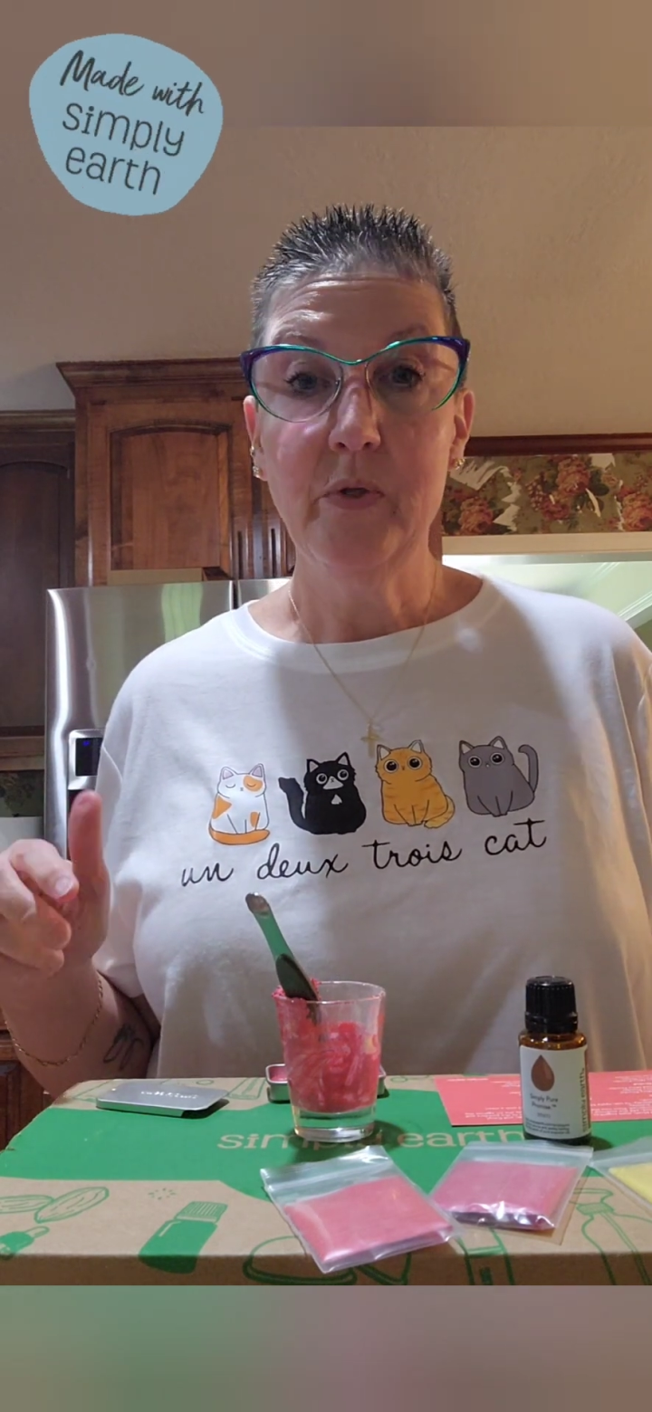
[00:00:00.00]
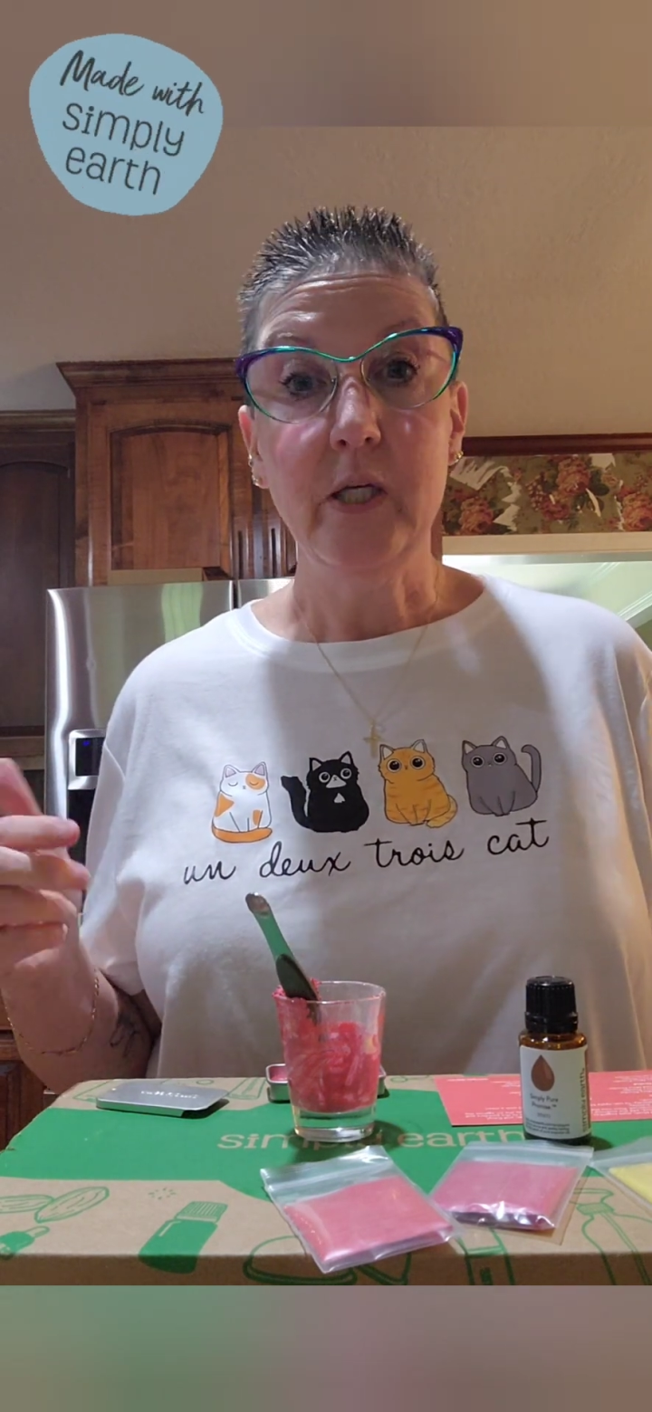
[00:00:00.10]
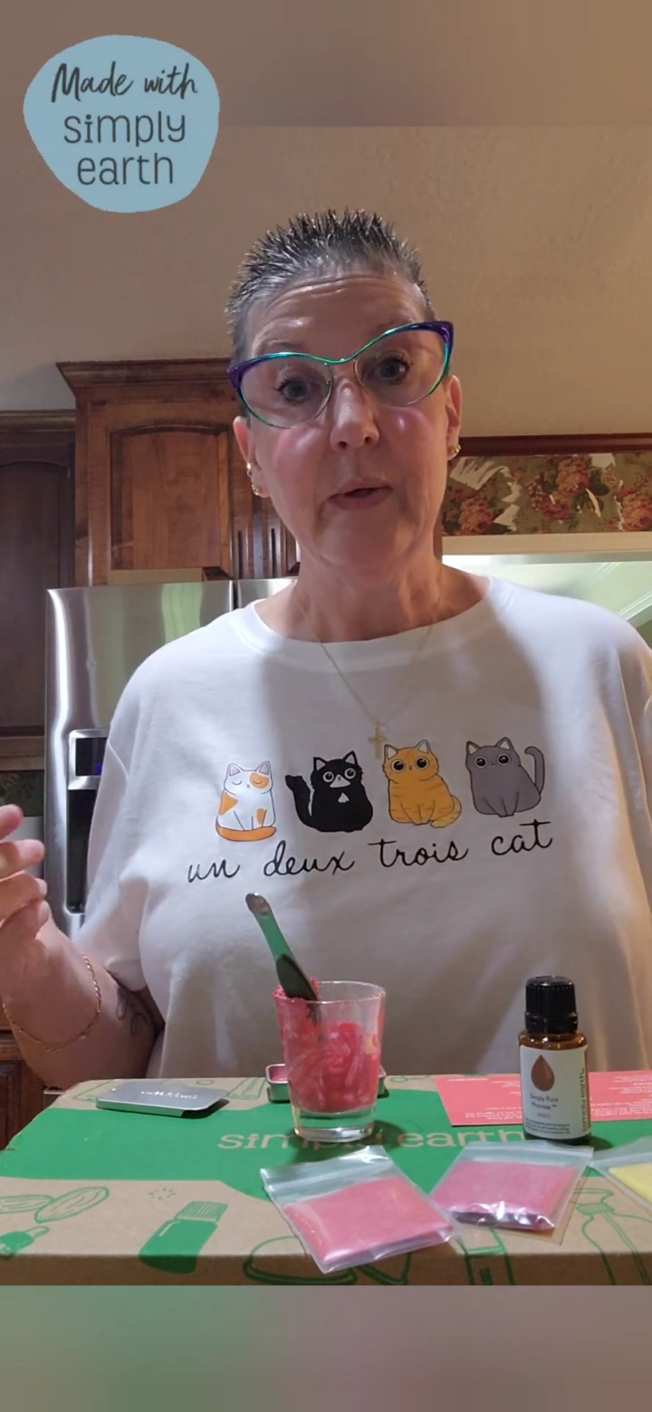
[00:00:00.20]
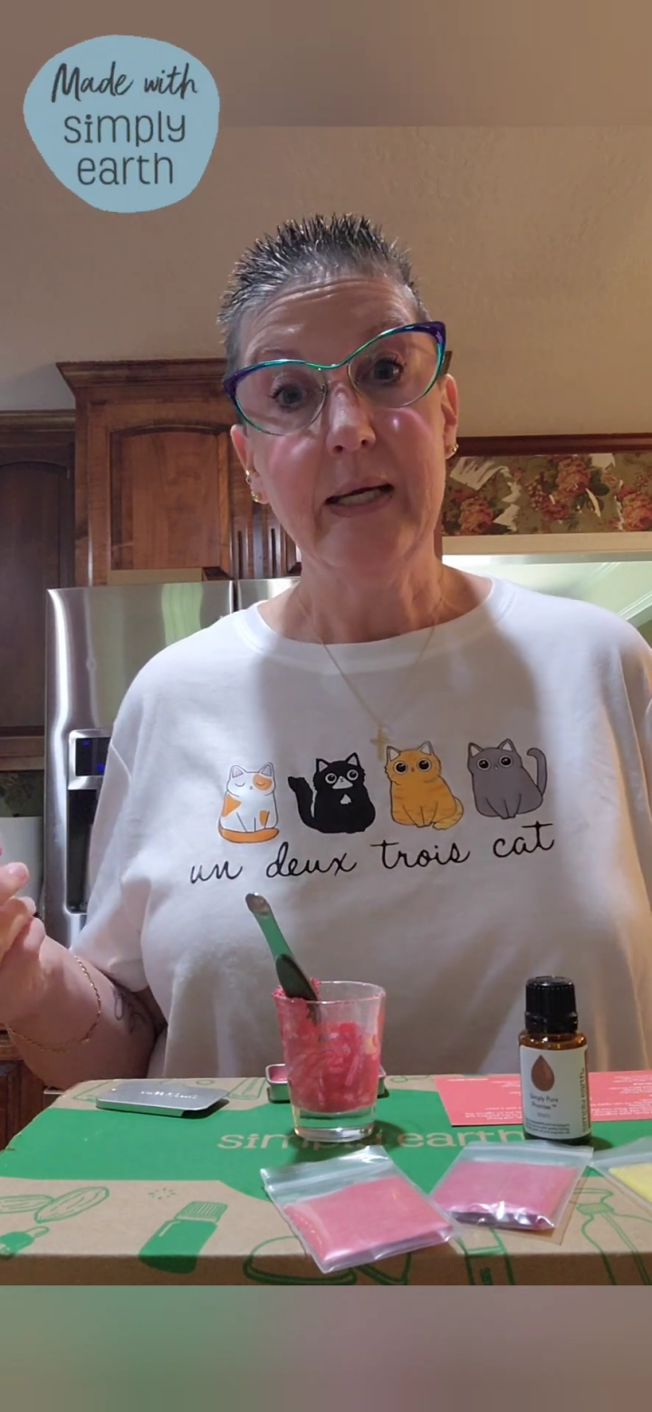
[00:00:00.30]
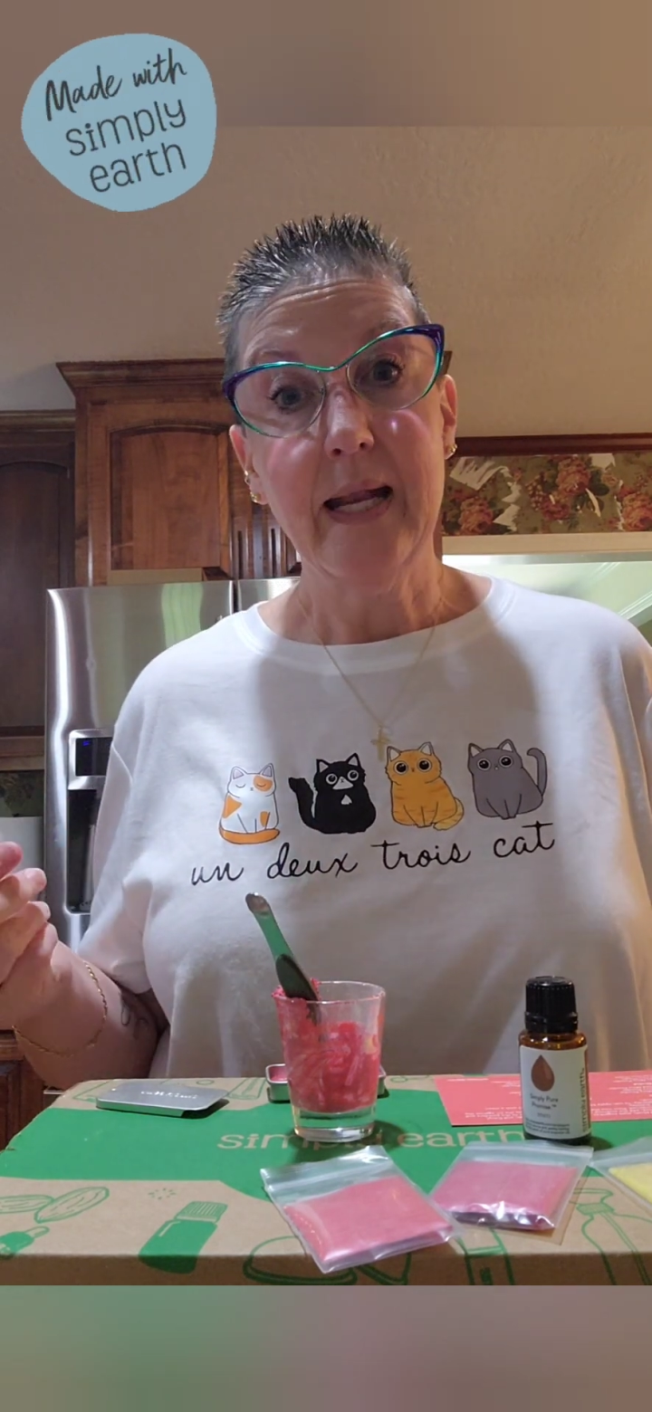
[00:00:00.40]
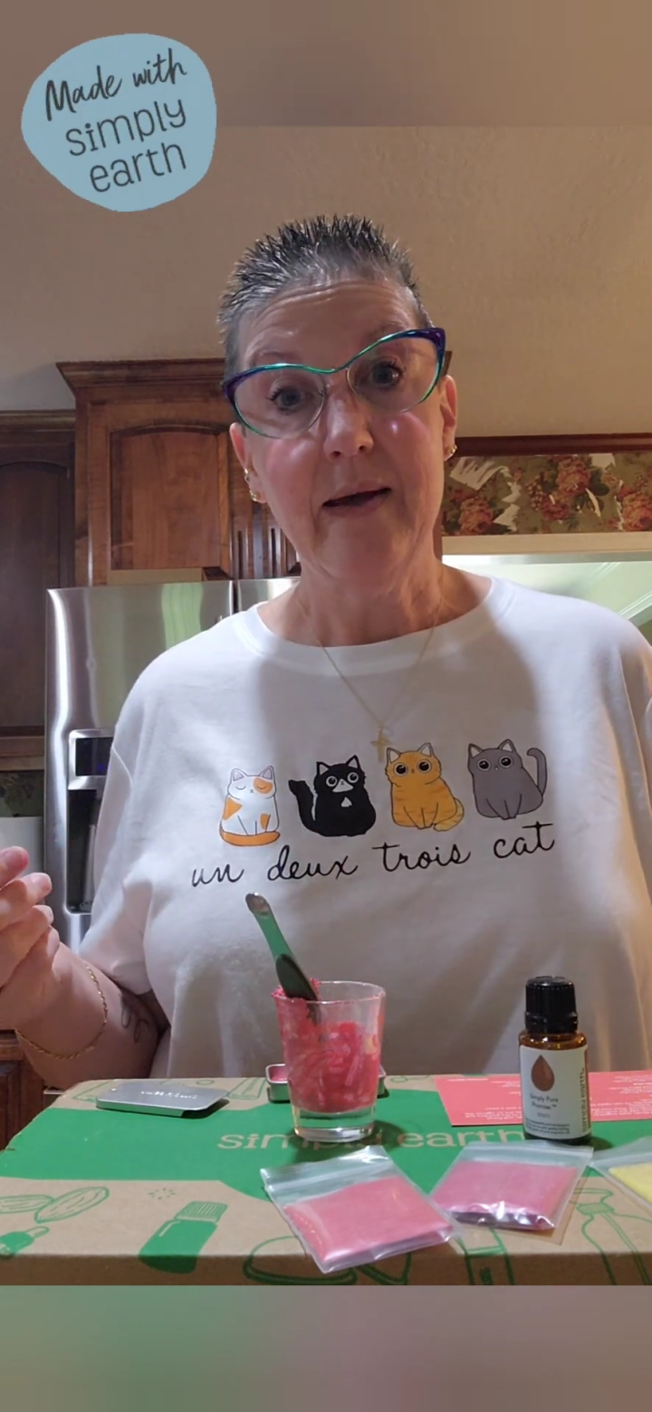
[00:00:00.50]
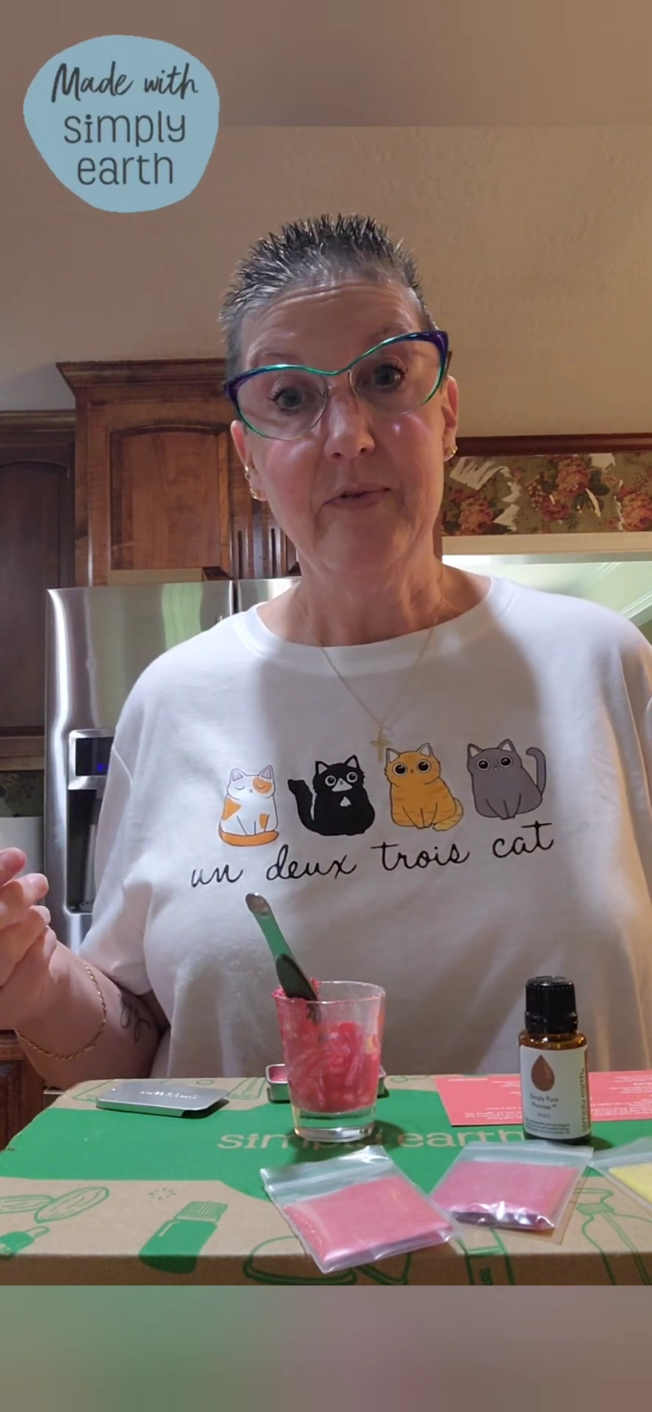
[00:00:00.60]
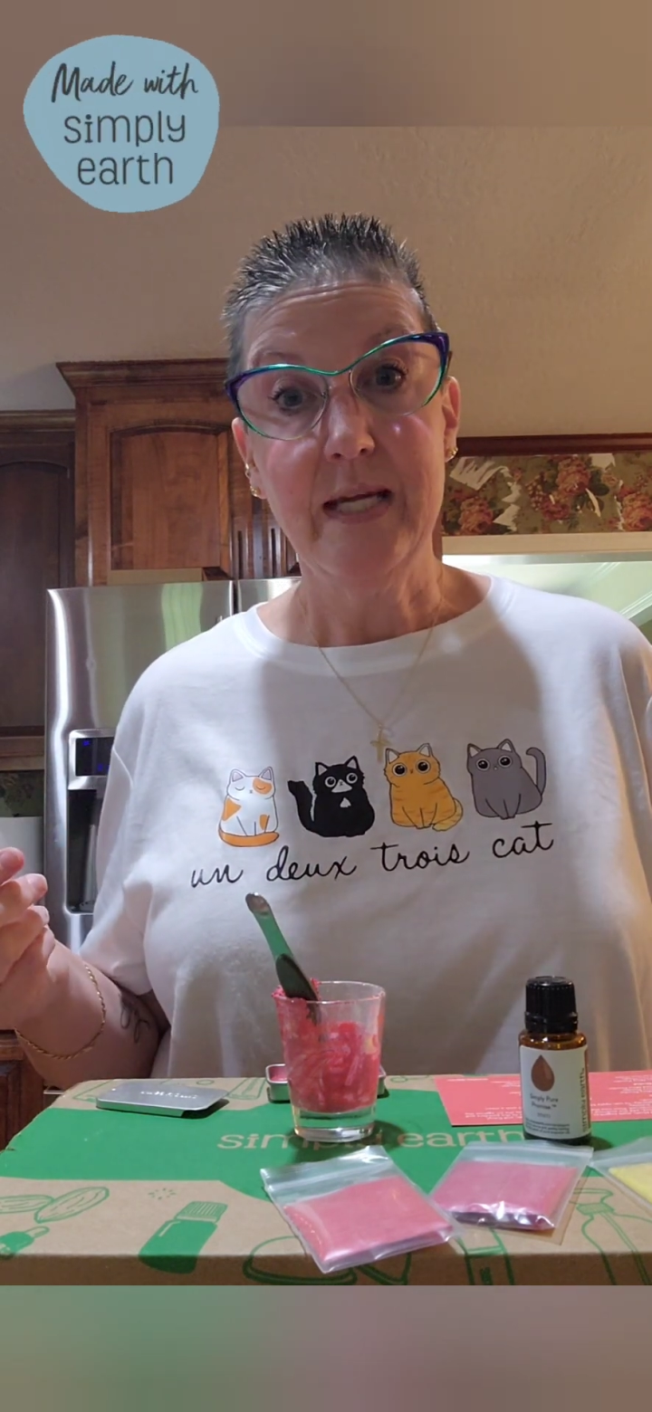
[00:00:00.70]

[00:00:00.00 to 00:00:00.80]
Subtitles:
You can have